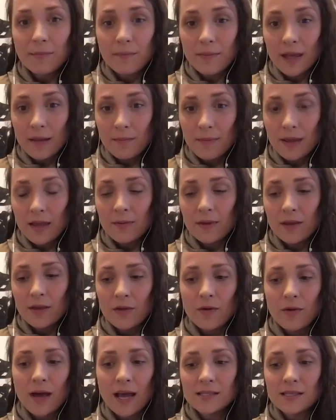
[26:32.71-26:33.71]
and maybe you
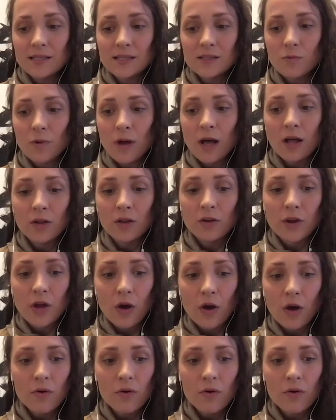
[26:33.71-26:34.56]
guys as well know